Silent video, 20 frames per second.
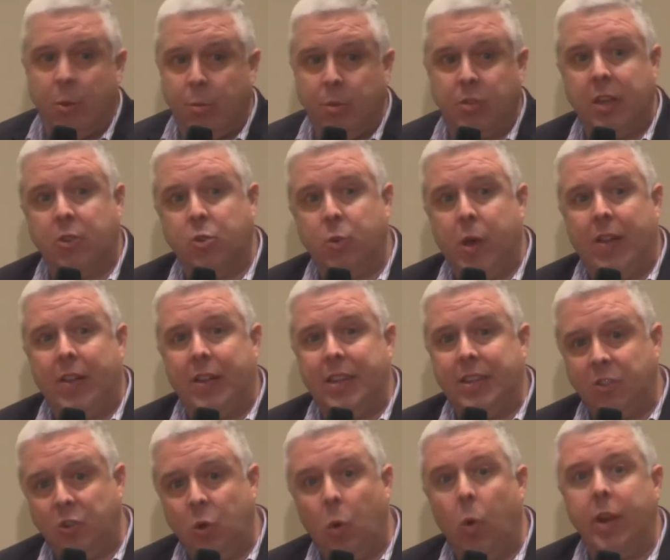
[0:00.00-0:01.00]
Homosexuality
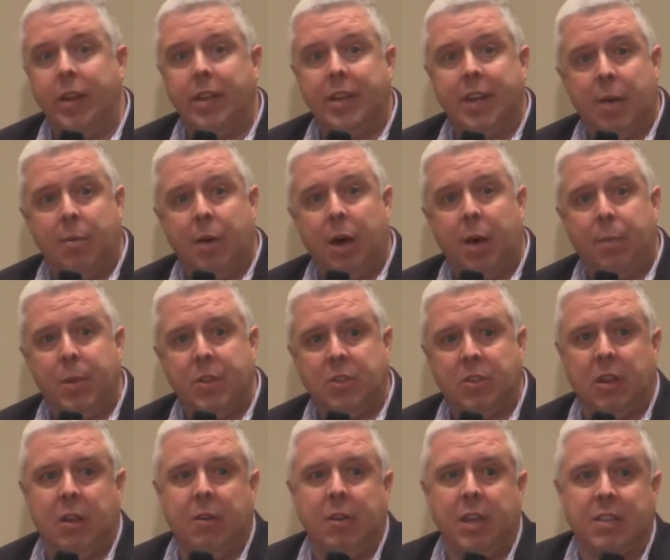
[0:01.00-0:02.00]
is going to come up. It's uh,